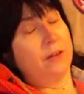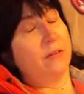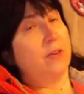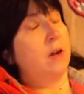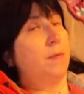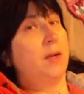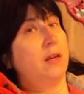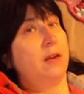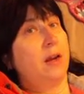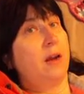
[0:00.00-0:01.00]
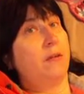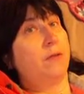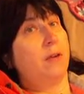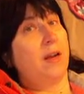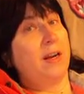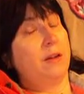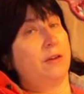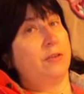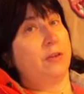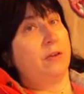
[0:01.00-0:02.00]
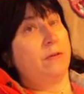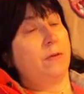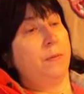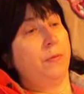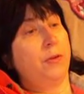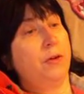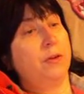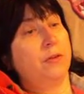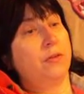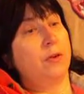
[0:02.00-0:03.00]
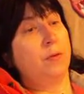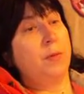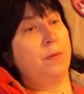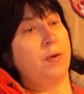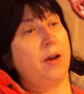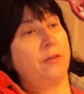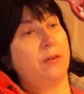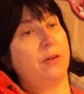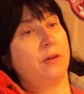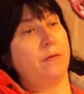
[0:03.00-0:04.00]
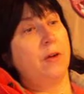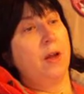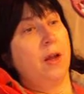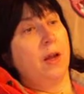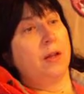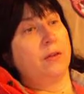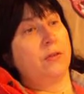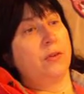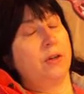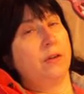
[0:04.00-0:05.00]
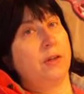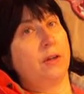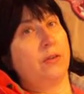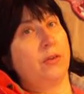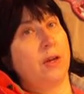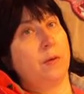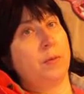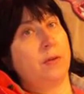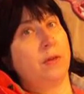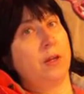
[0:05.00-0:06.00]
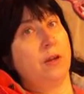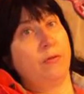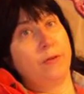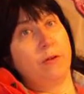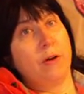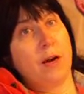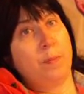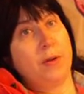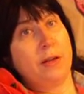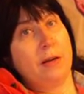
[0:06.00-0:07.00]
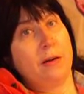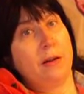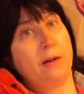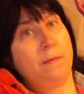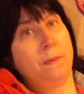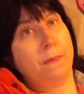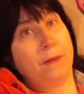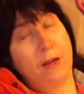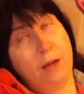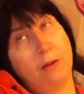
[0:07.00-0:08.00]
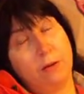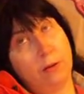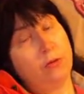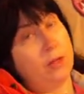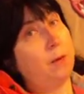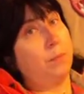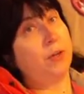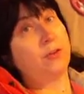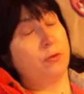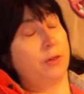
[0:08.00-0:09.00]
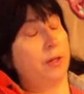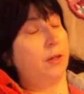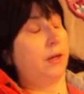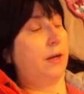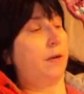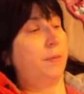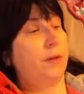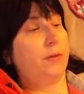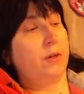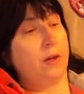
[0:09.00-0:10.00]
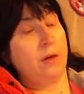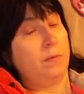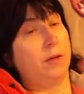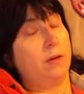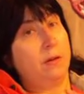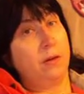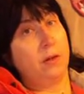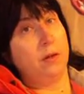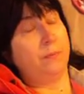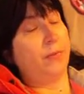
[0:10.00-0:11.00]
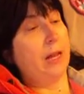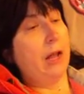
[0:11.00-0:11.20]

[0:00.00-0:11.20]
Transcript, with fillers: That does not mean you have to lie to yourself. You can still be positive and still accept that you feel crappy that day. that book's really good, How to Be Sick. I'm telling you.